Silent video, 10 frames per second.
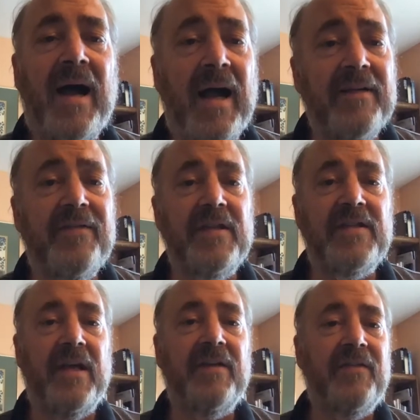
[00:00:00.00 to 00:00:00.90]
I
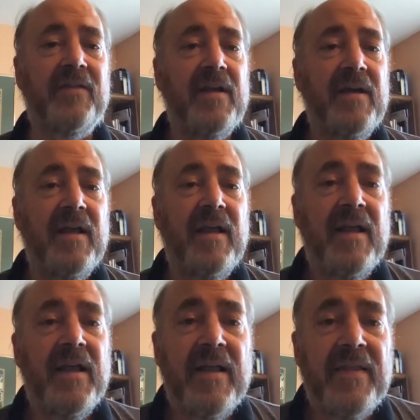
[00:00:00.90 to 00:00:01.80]
suggest
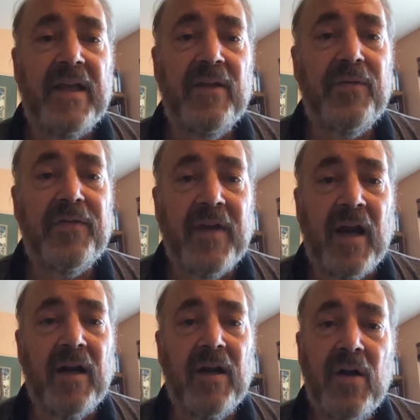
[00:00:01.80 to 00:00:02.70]
that you
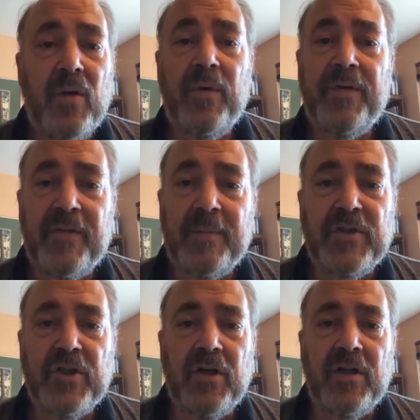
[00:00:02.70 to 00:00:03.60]
start with some
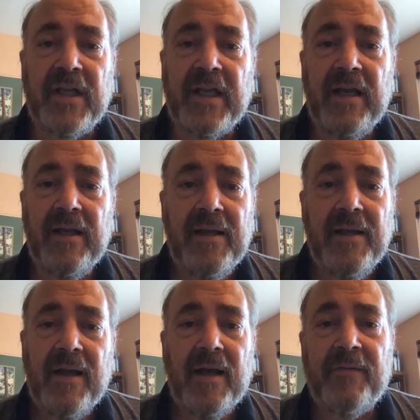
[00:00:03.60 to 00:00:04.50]
journaling
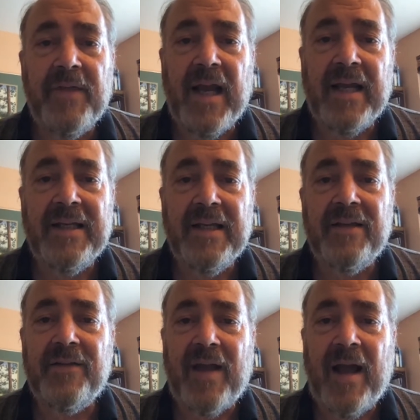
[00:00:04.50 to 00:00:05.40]
of the
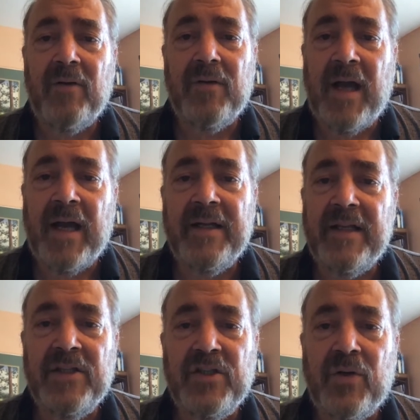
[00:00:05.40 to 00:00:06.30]
ideas outlined
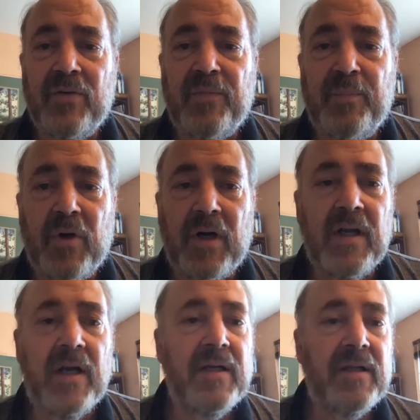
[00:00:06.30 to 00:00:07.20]
in Joan's book,
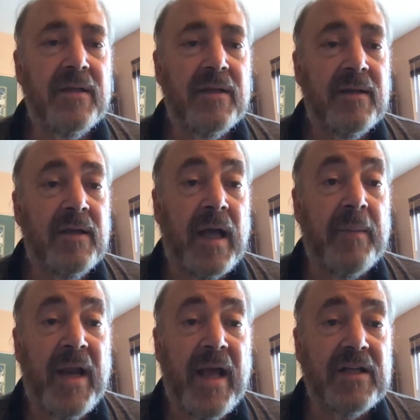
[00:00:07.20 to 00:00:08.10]

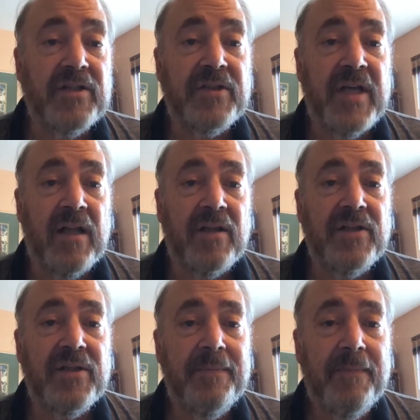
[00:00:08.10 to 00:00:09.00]
Climate Action Challenge.